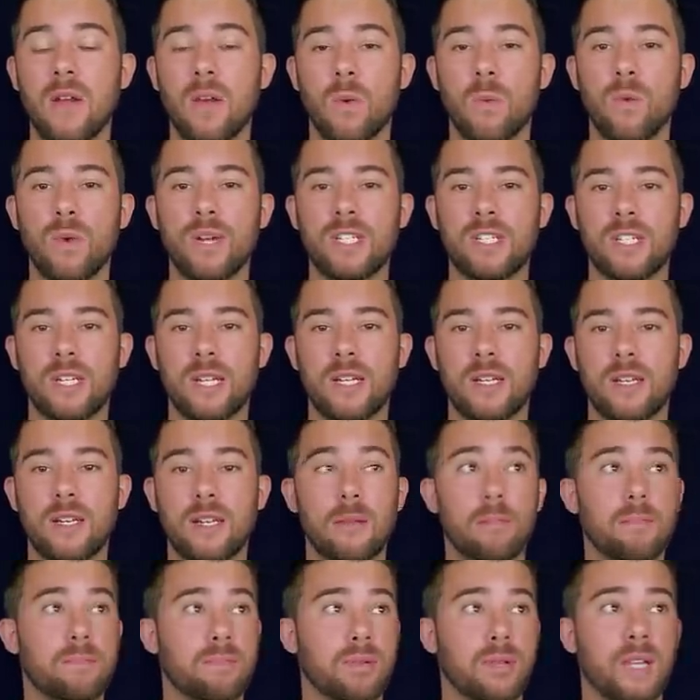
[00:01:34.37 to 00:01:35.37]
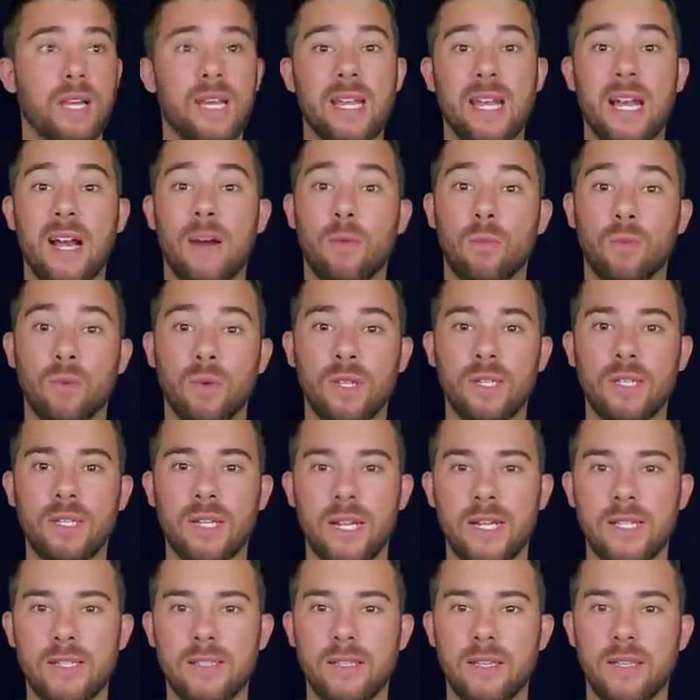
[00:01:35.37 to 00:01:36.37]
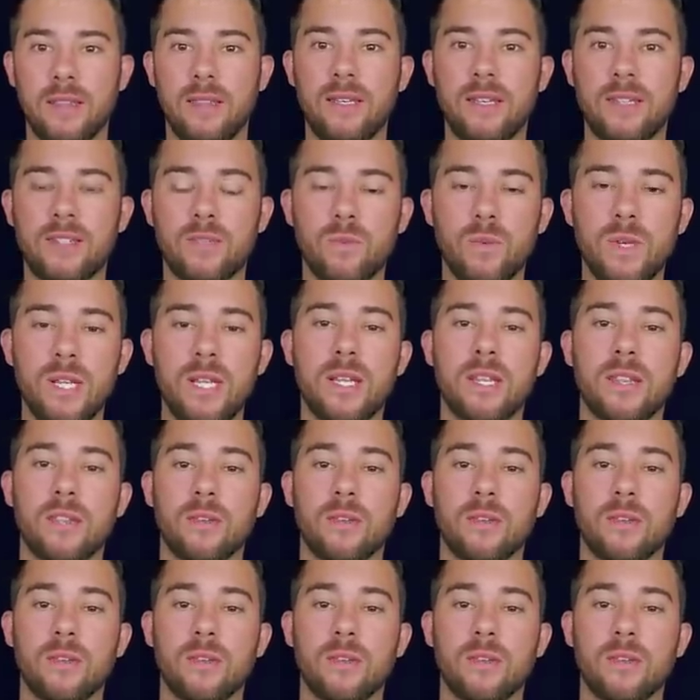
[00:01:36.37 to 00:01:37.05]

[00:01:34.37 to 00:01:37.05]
which ended up playing out really nicely this week.